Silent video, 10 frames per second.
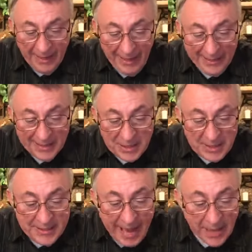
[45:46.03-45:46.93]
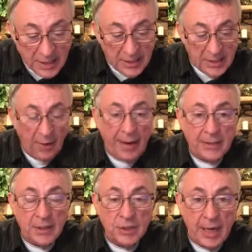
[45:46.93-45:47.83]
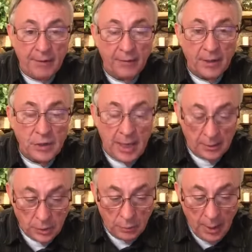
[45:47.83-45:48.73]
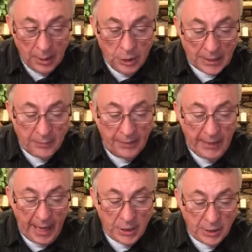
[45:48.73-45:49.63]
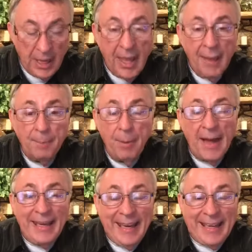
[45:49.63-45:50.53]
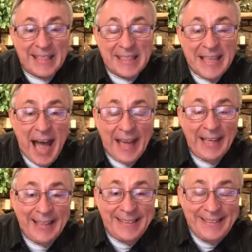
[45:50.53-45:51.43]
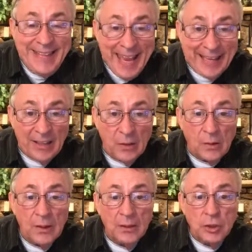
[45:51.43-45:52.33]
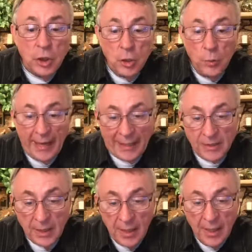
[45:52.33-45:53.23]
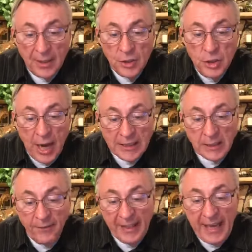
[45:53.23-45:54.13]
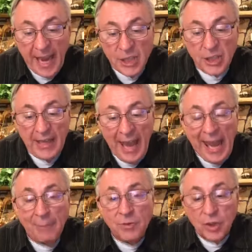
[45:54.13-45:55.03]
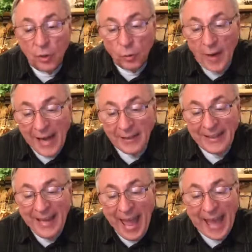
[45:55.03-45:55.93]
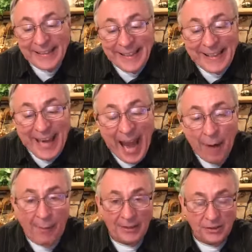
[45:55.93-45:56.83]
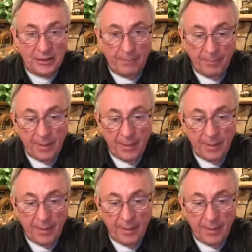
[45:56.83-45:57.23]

It is necessary to, uh, to justification, but it is not identical to it. Justification aims directly at character.